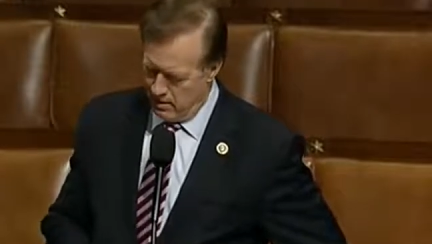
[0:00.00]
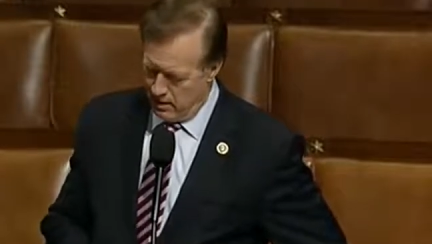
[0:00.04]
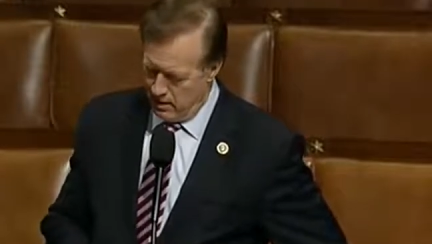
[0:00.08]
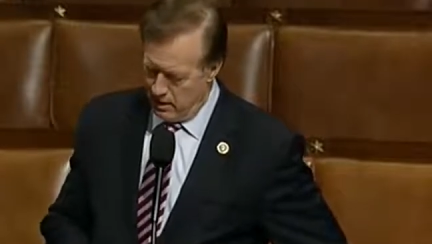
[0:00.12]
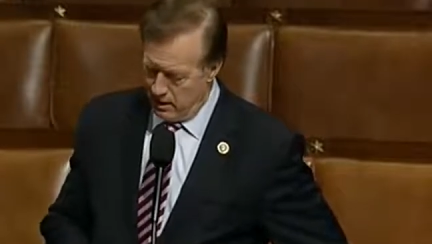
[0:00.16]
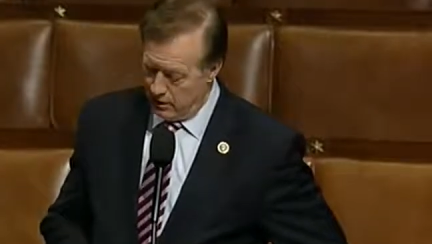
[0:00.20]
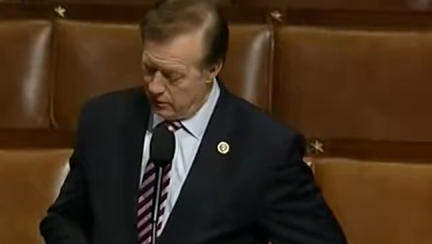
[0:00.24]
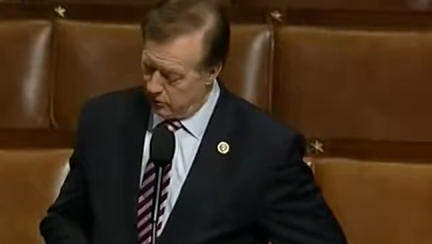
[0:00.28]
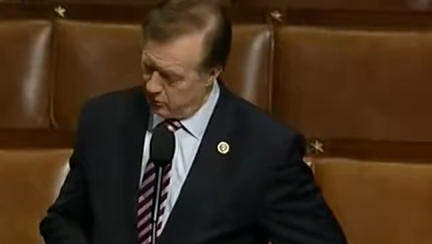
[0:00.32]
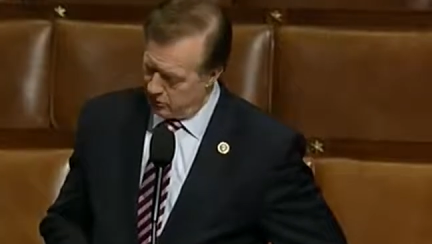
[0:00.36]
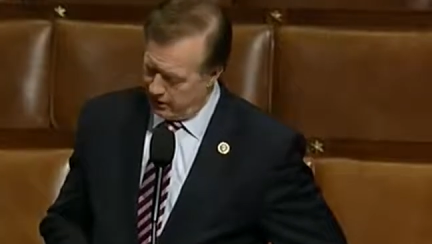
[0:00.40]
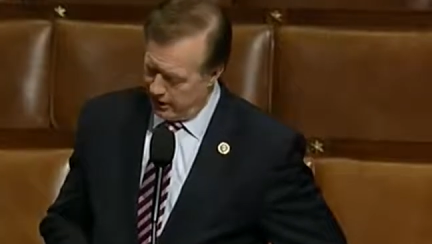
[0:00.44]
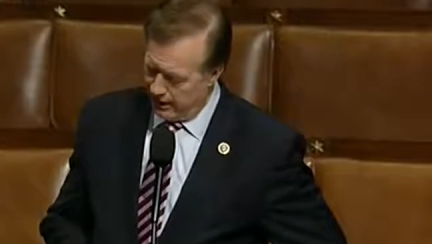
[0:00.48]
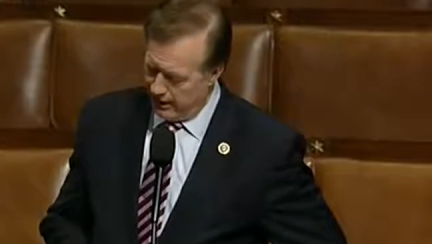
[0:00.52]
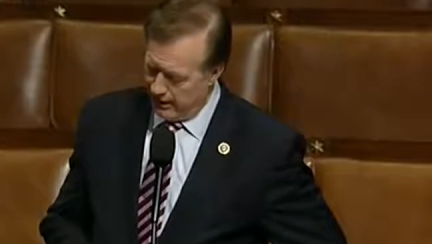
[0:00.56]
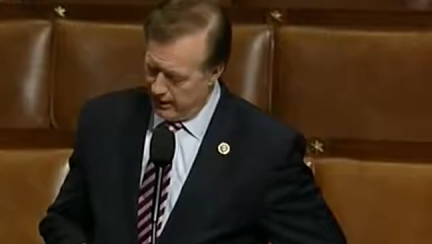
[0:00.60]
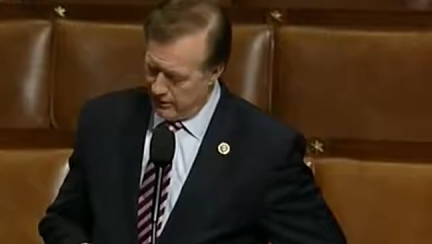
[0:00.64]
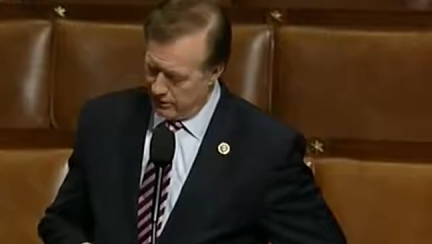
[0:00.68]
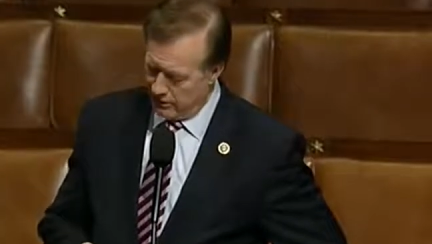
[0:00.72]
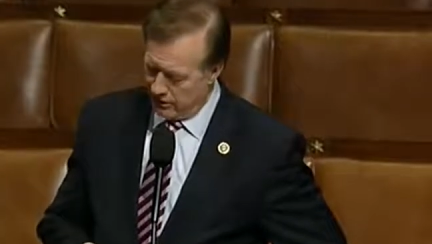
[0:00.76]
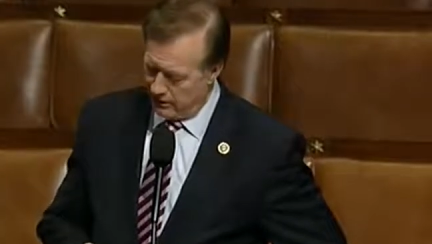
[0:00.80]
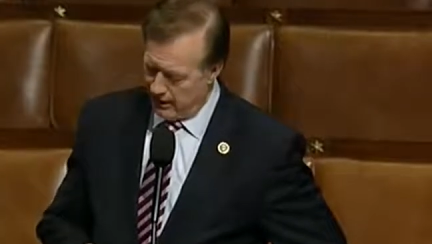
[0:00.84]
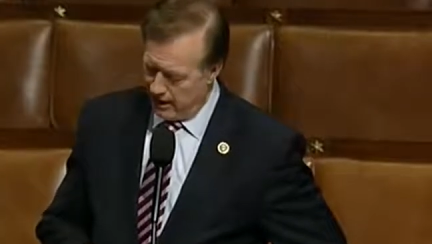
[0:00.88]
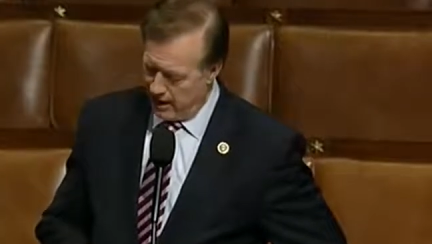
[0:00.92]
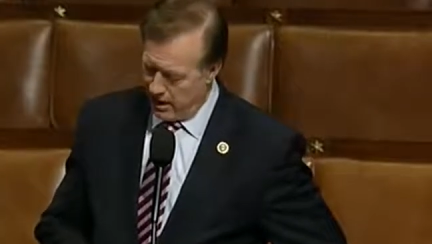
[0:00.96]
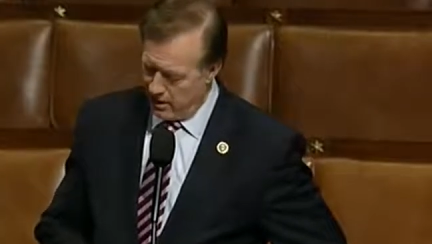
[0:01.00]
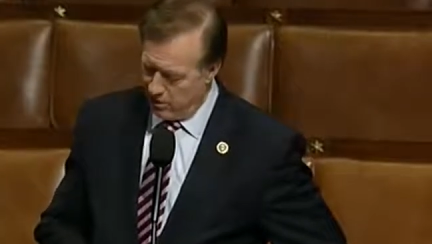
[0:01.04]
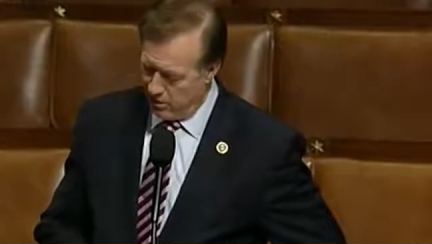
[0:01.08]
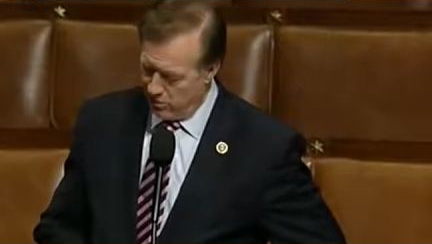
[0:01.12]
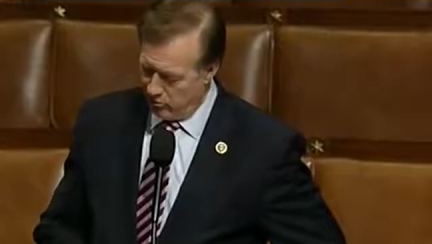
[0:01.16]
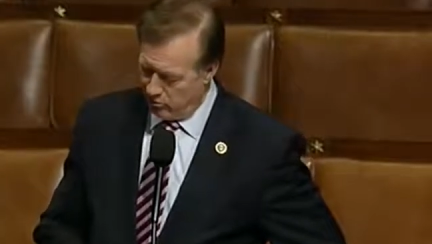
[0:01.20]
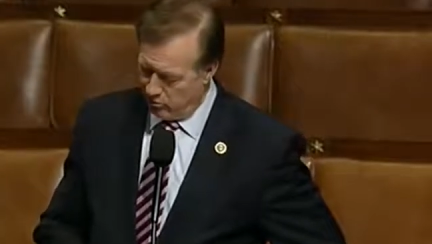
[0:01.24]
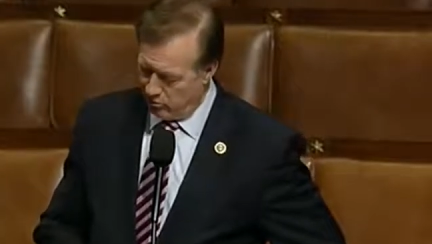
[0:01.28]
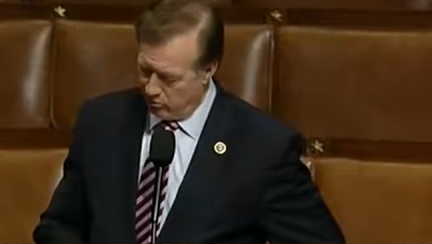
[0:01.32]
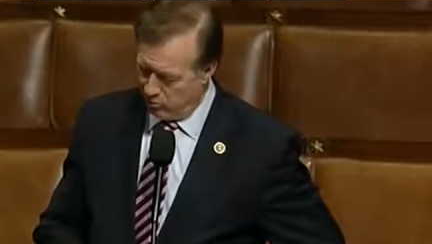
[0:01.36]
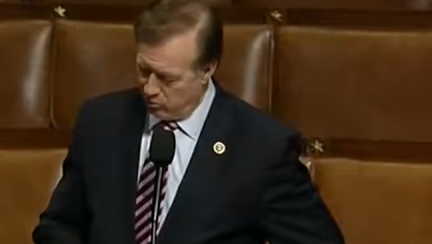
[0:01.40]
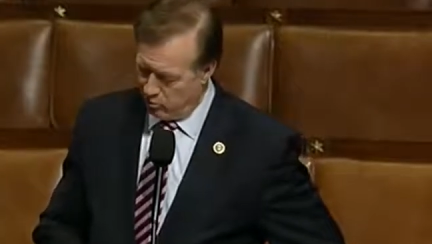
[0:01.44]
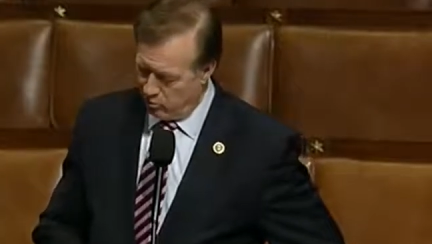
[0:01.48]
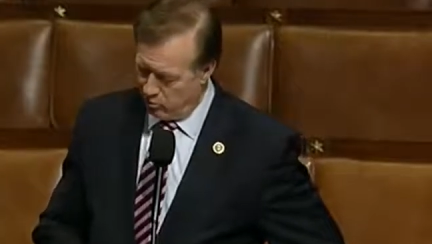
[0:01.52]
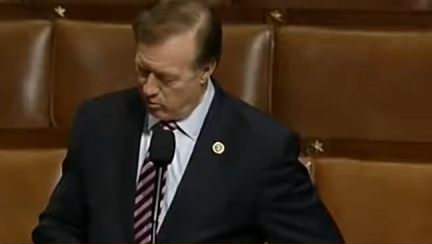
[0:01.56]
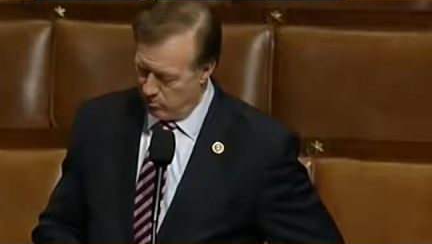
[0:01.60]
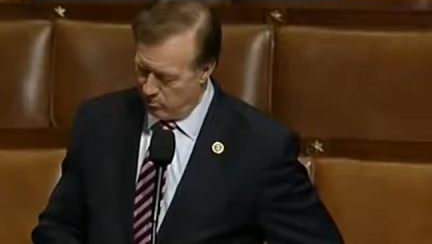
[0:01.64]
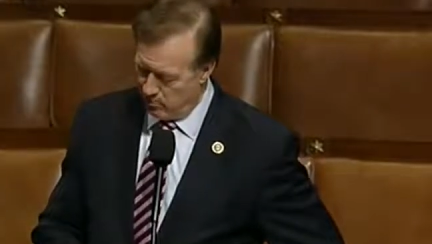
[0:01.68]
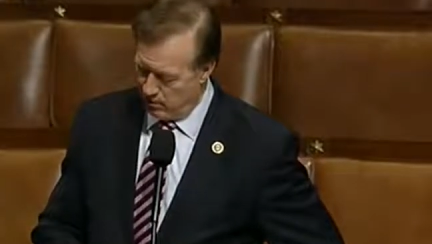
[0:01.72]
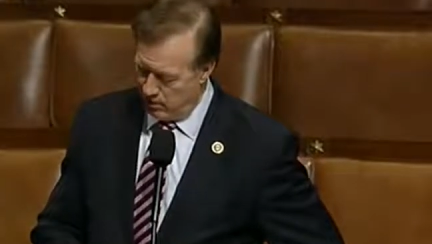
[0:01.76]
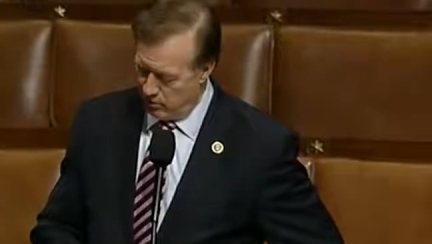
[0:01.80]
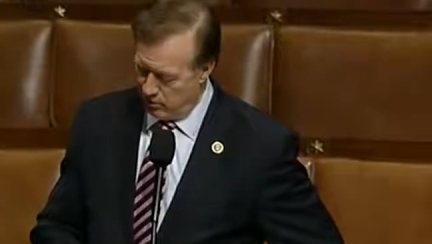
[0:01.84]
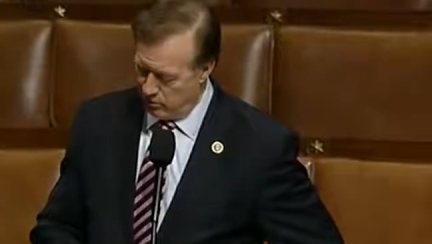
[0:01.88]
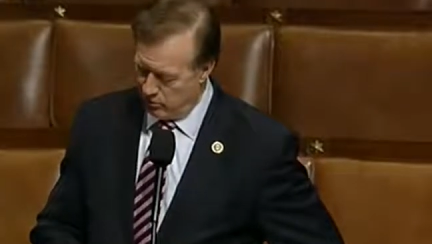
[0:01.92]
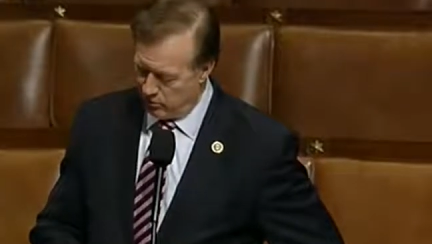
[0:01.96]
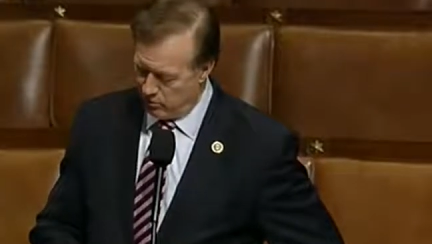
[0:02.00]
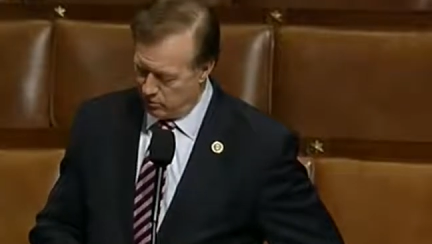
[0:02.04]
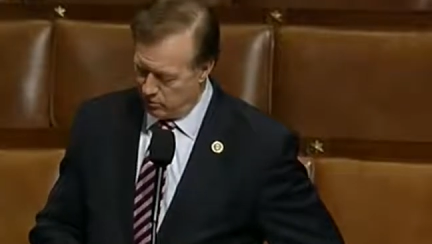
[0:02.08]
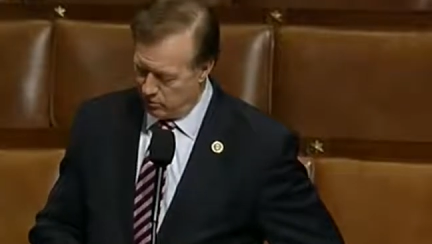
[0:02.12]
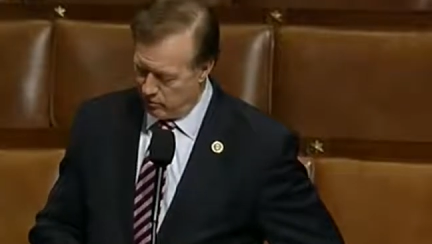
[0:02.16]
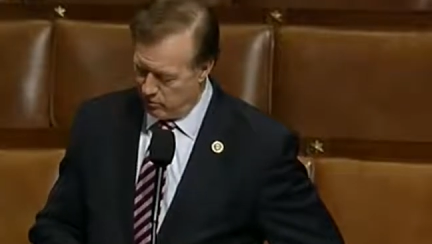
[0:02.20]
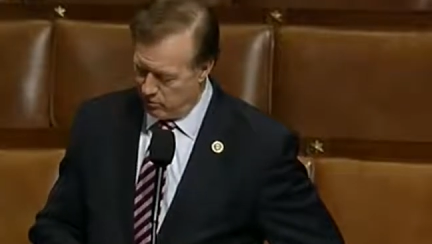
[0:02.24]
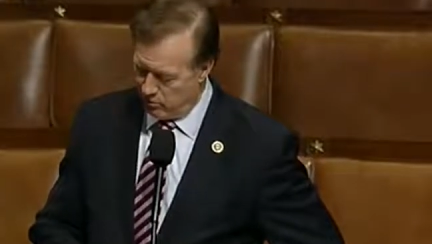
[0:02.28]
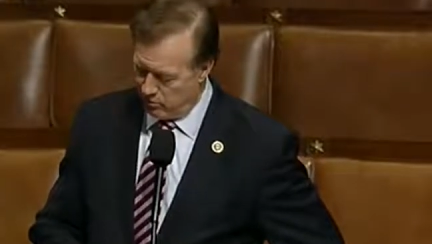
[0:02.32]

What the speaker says: A change in attitude toward marriage over